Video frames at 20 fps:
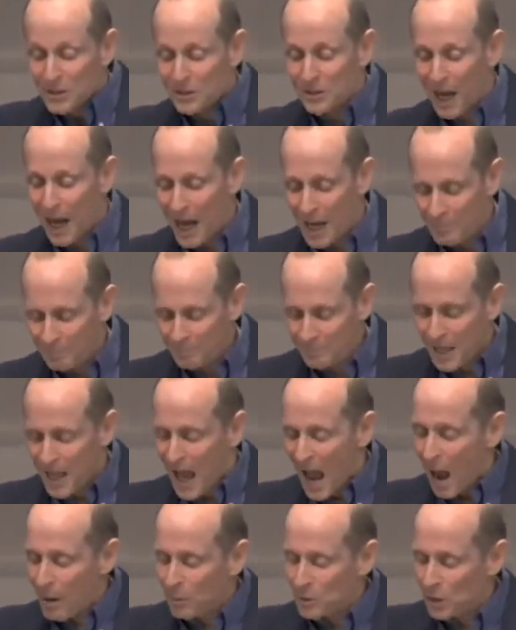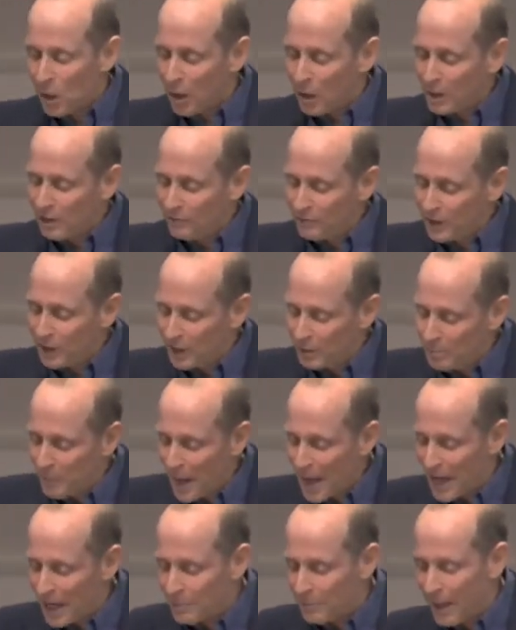time, I was already feeling
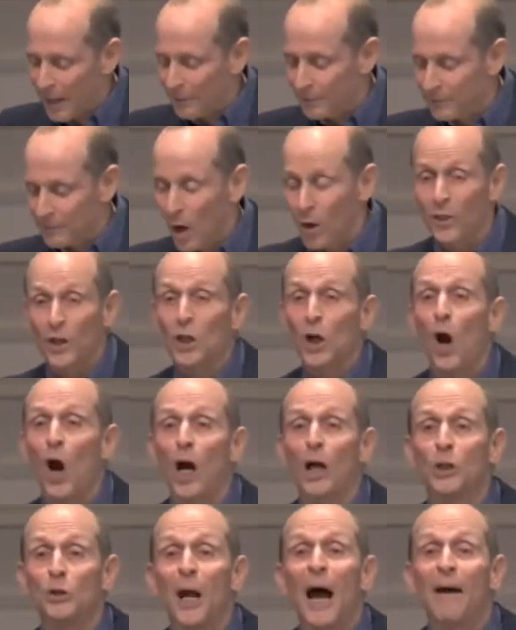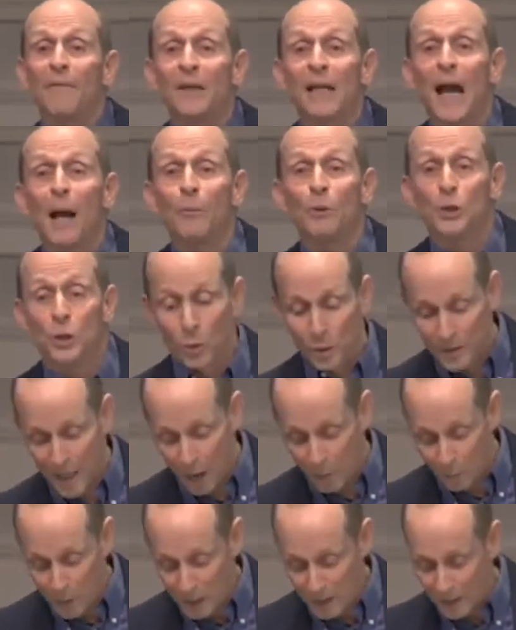bad about all the car driving I was doing
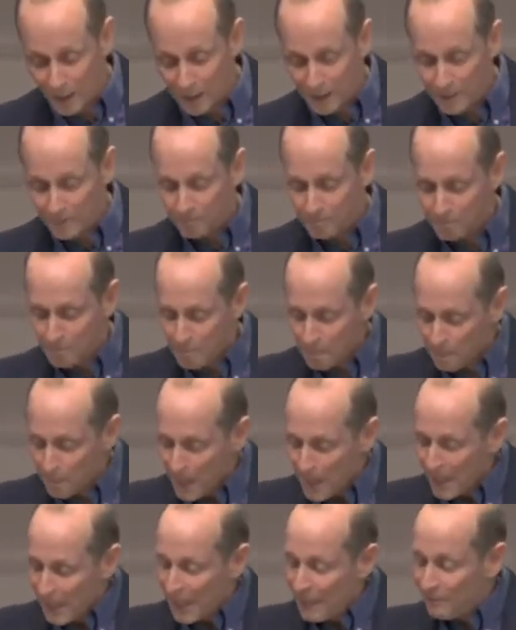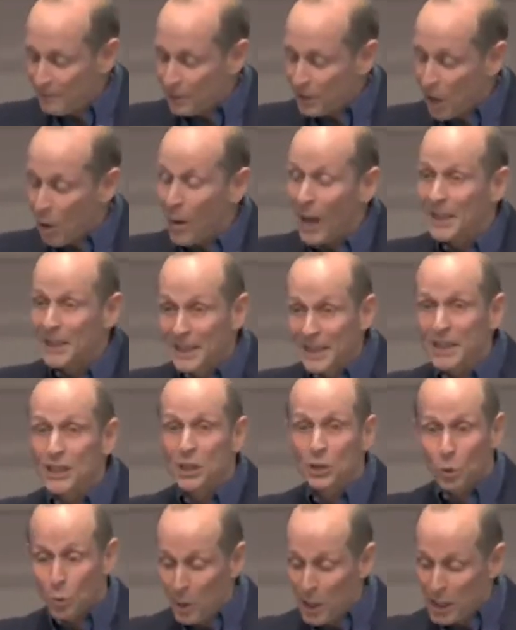that weekend, even though I did
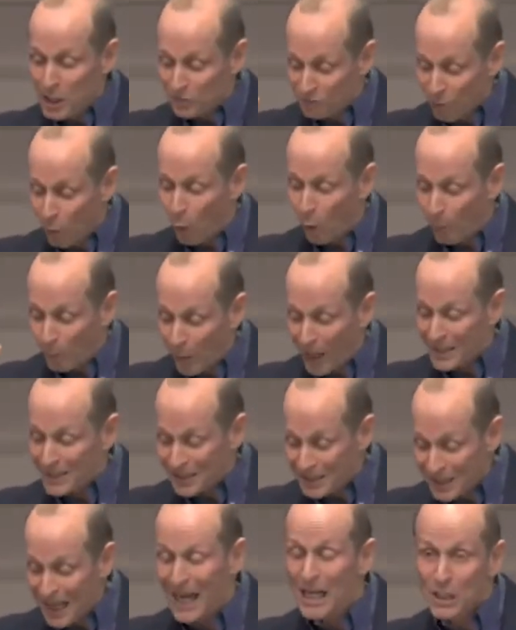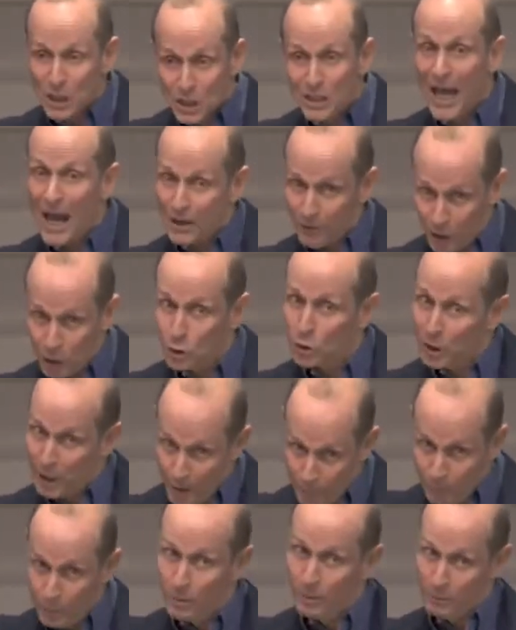squeeze 4 presentations out of the
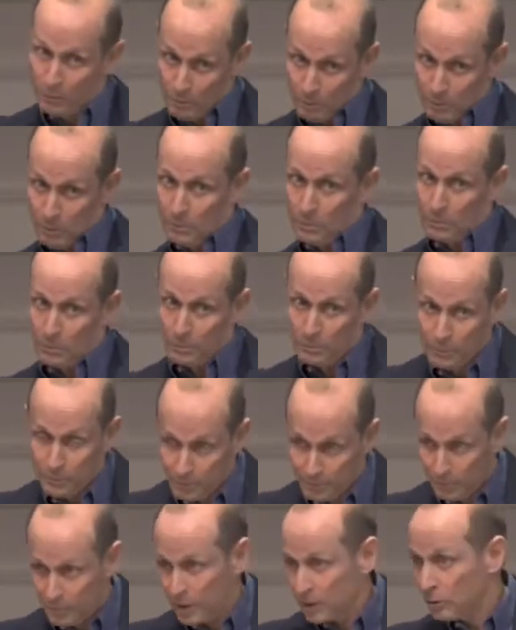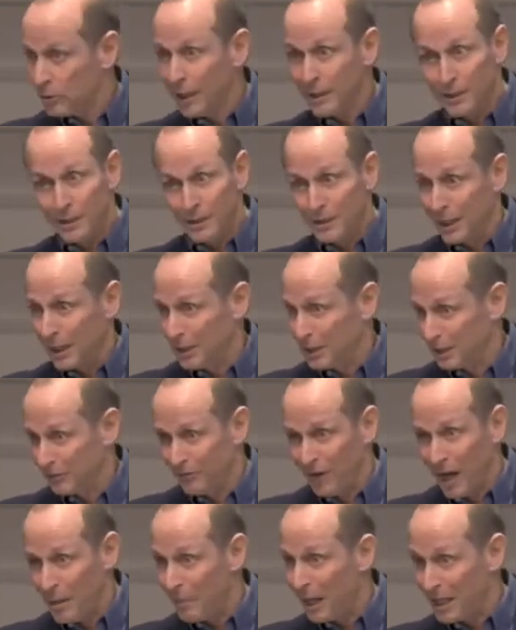trip, just trying to
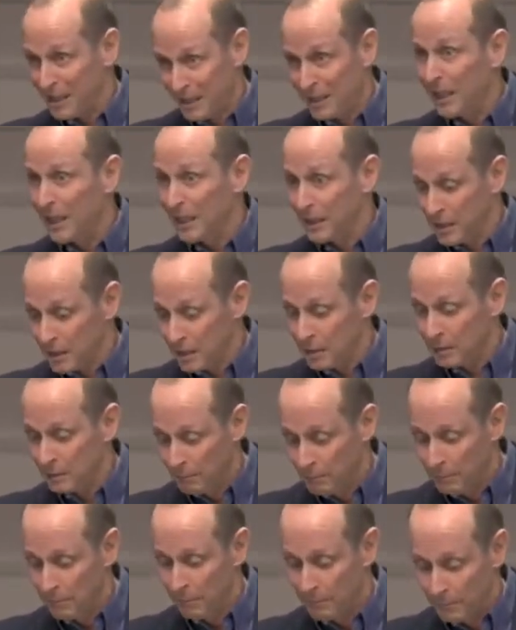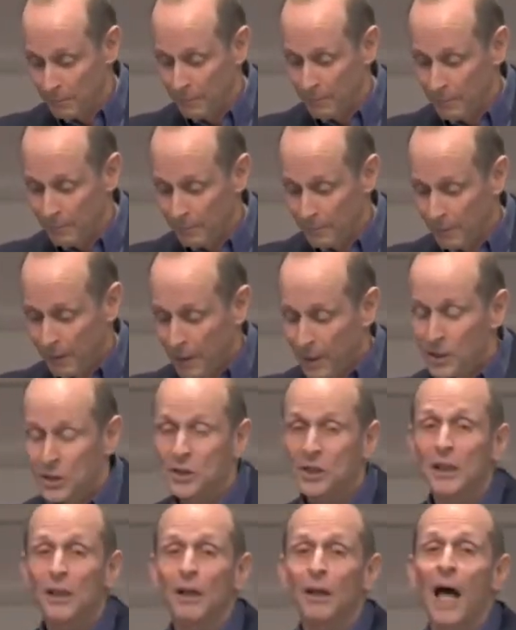justify my sins.
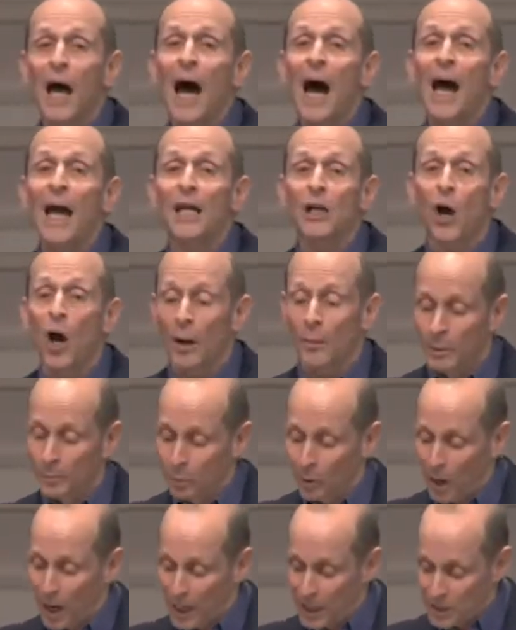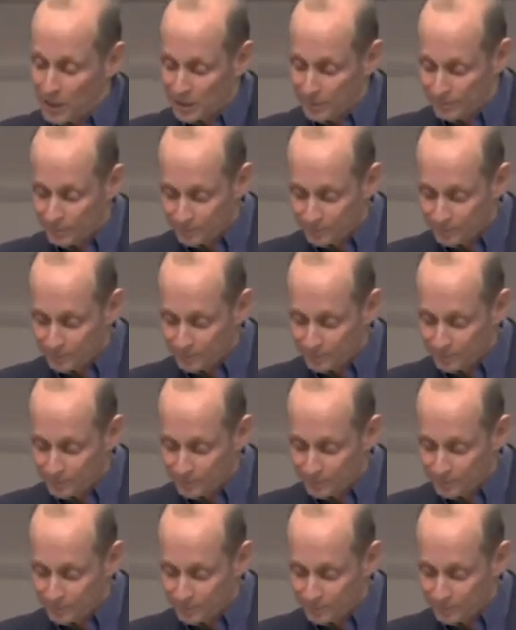Still a high carbon price.